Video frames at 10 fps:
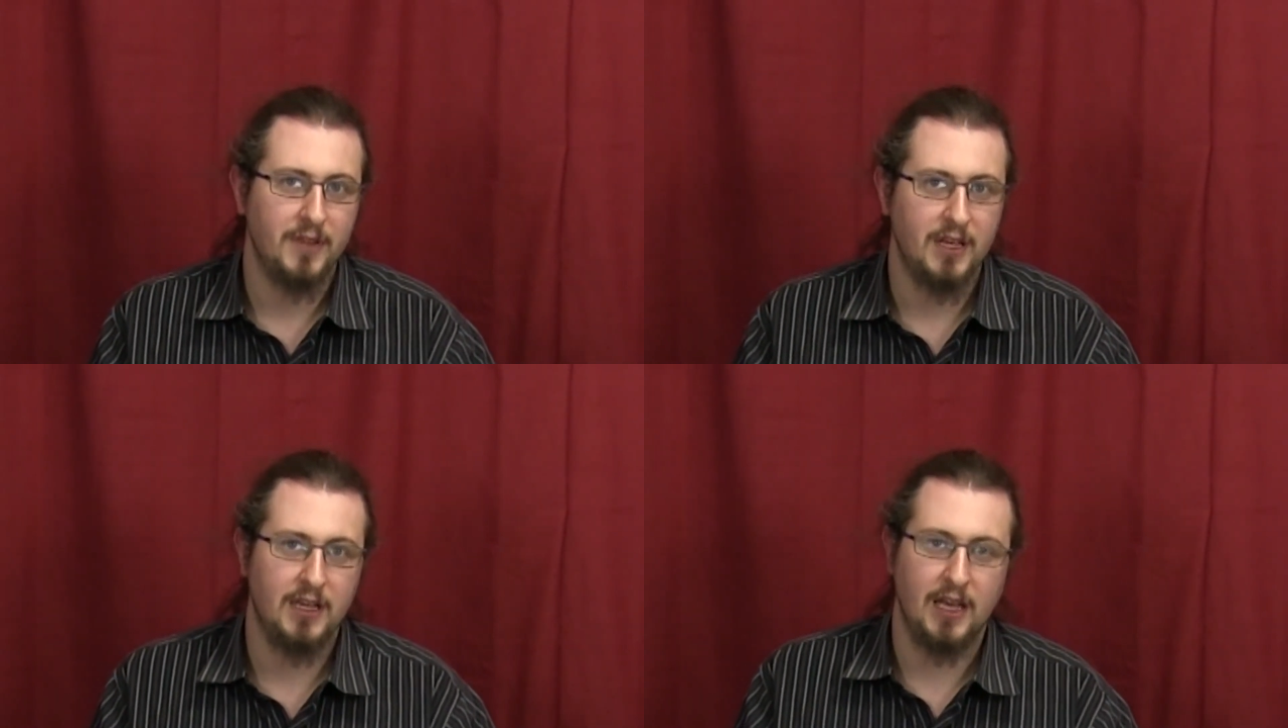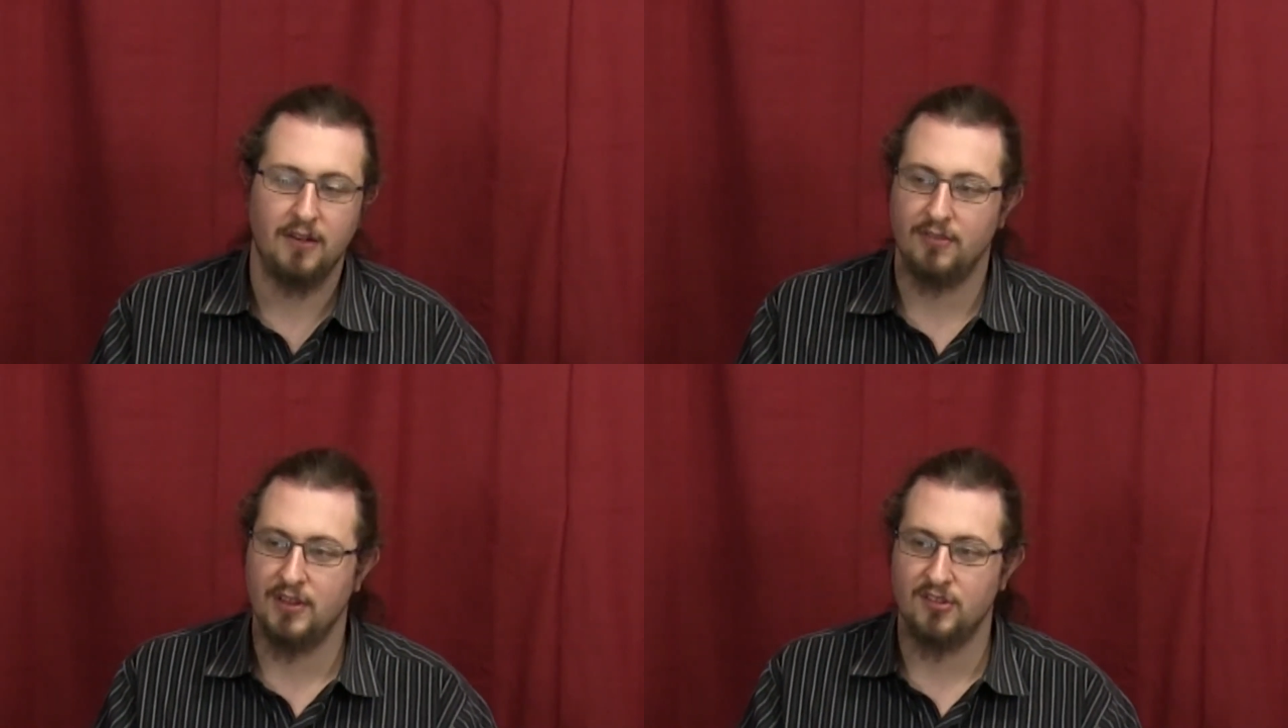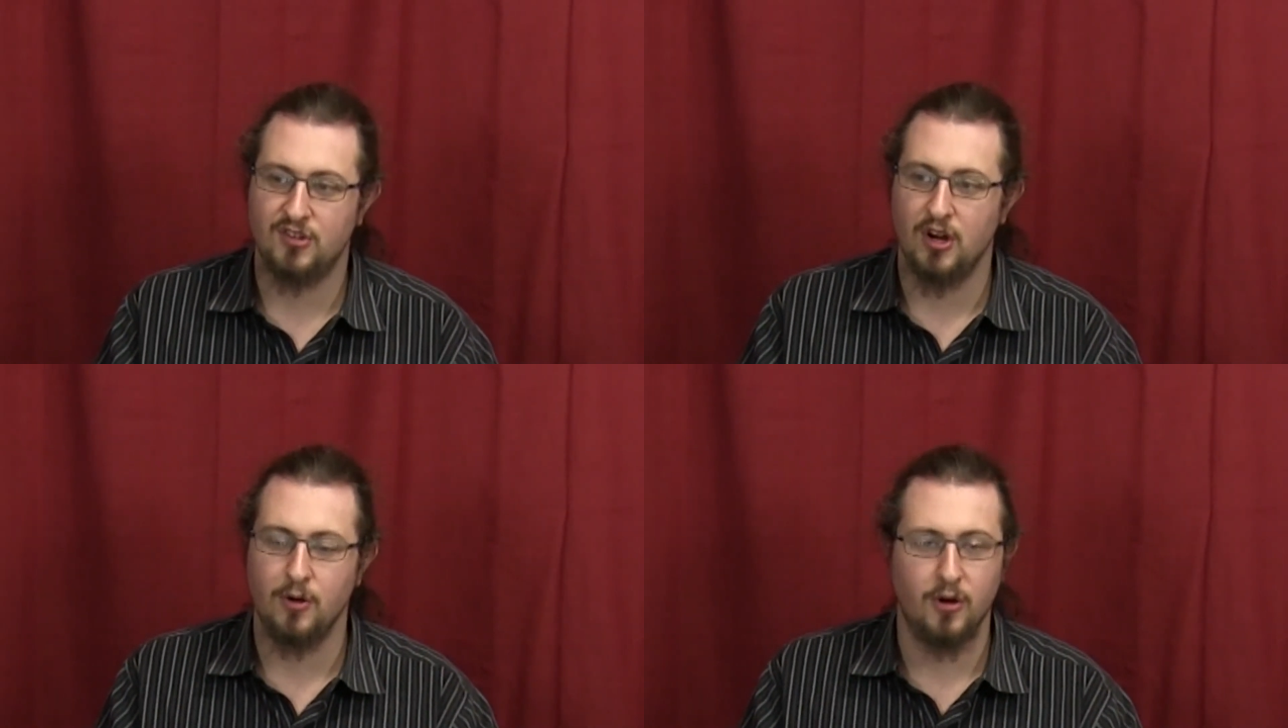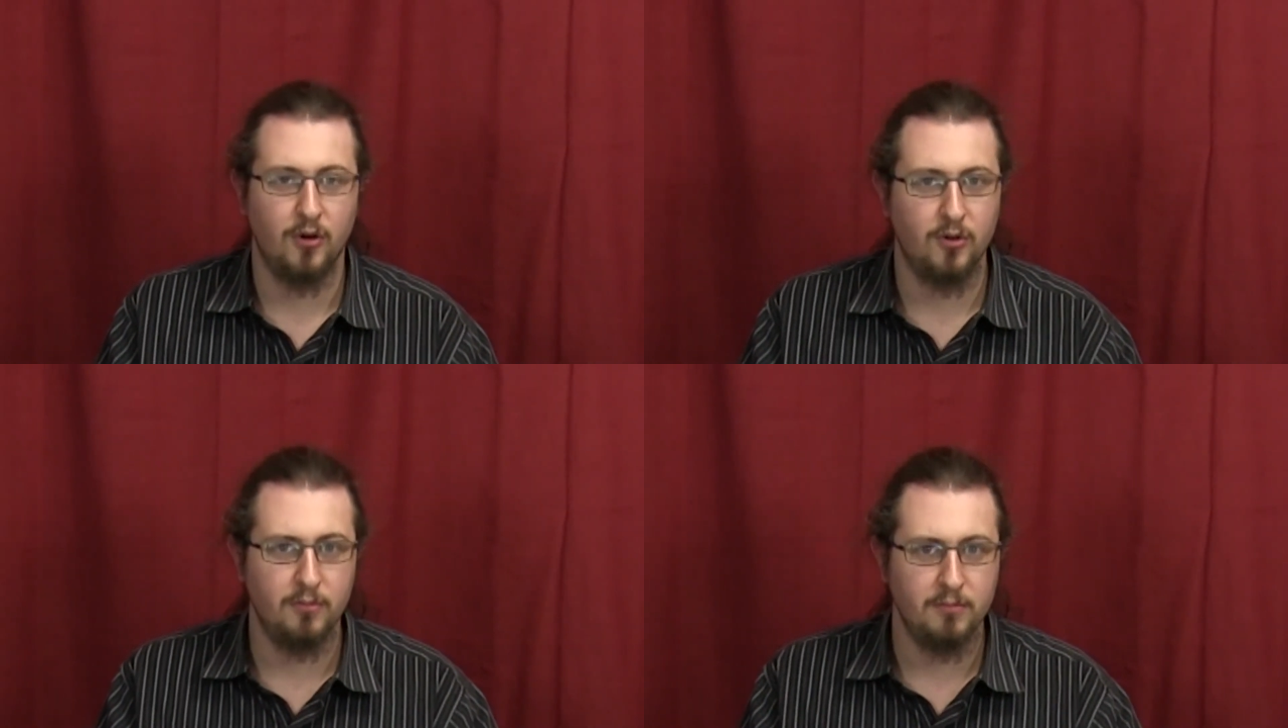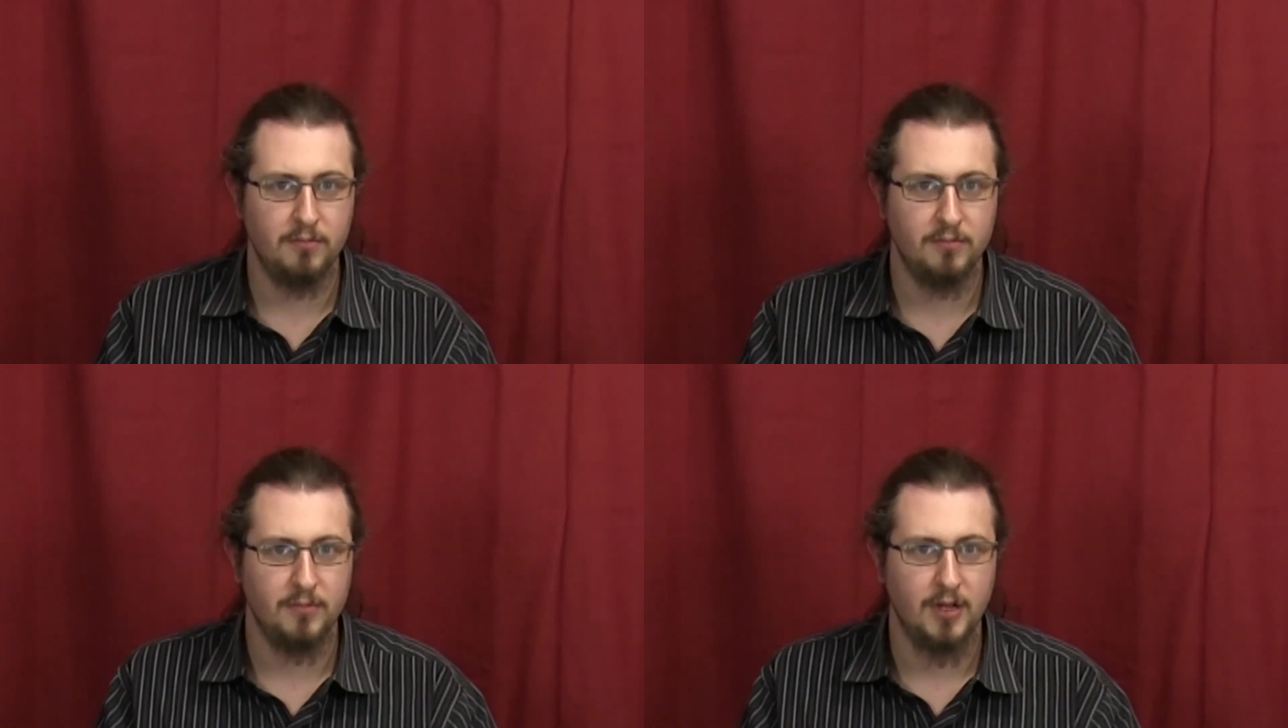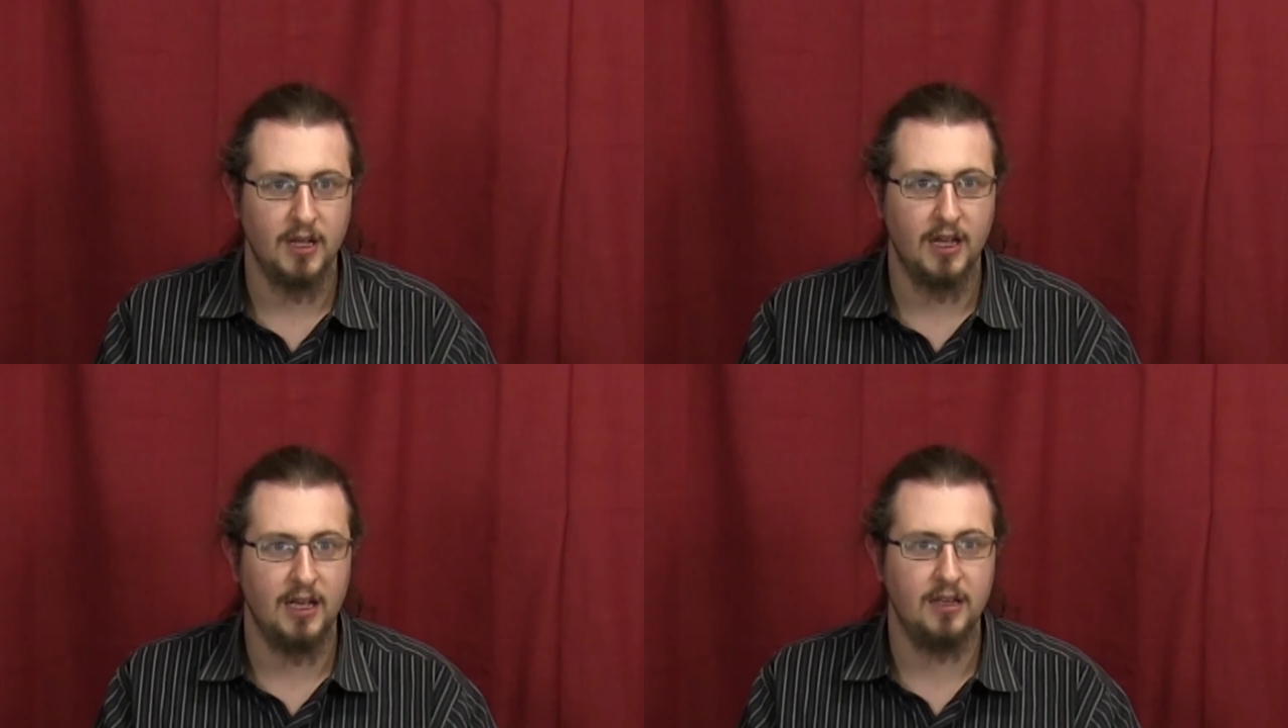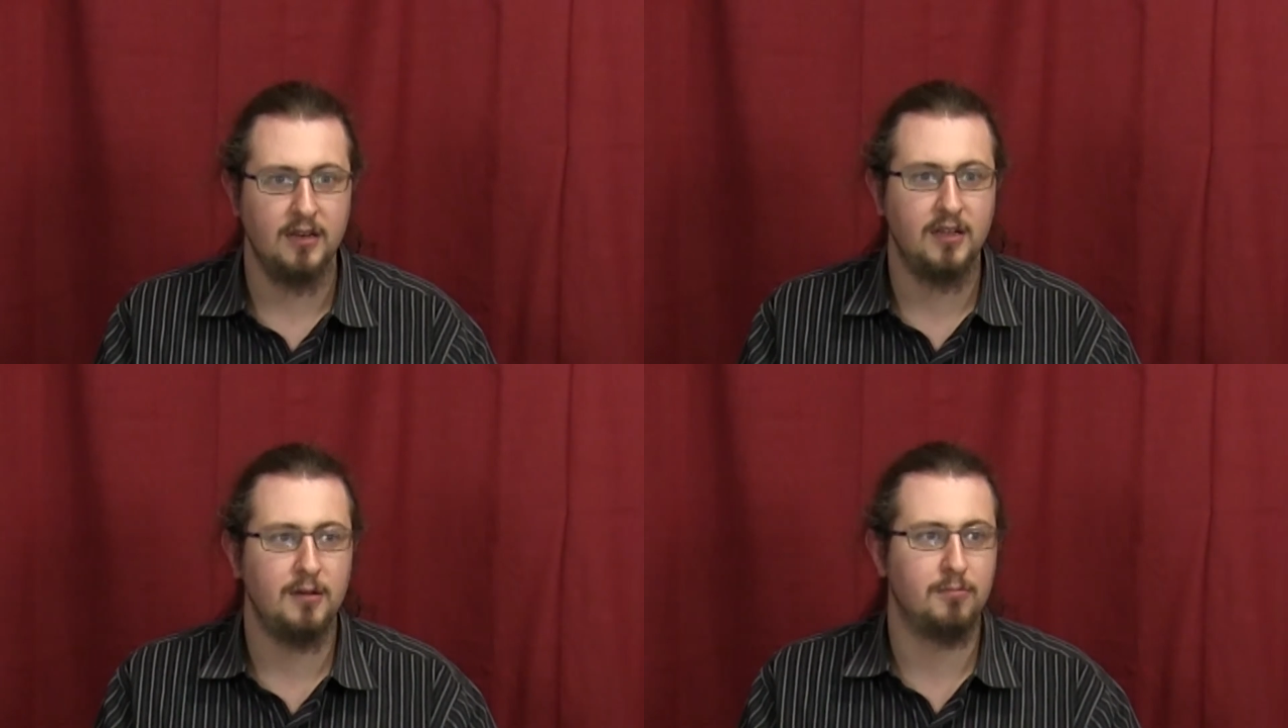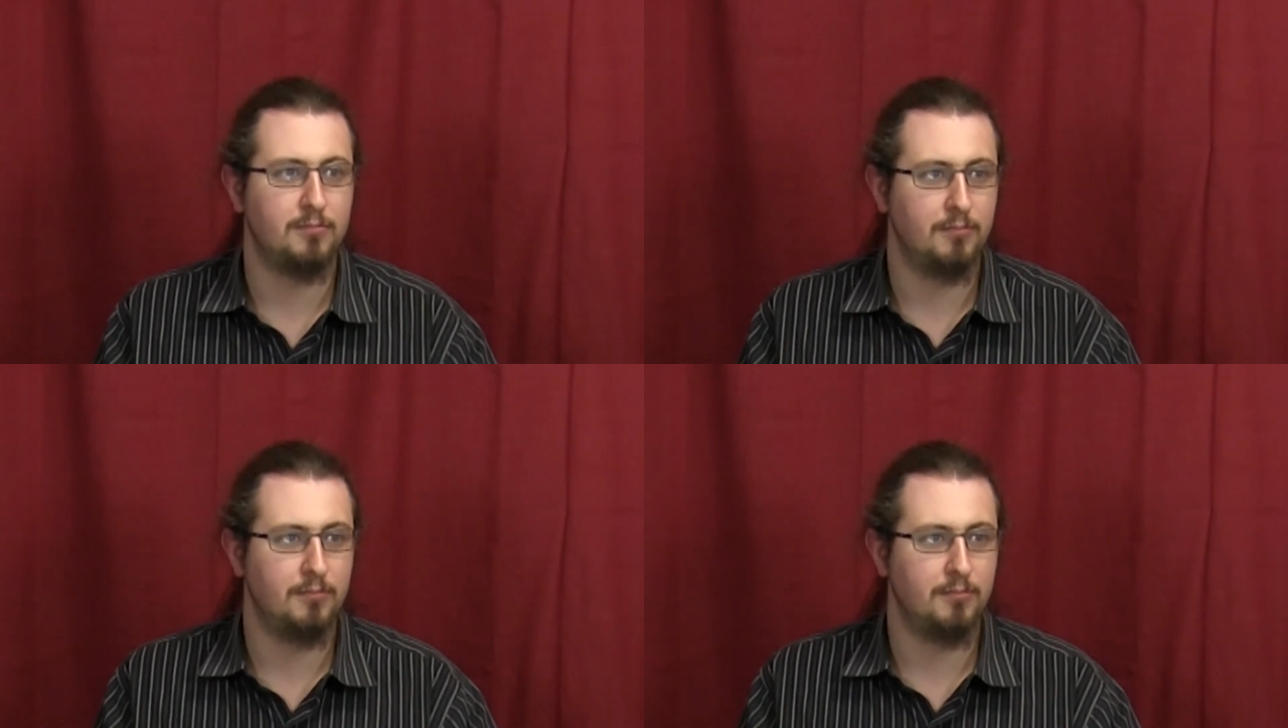He gave this show a home, and he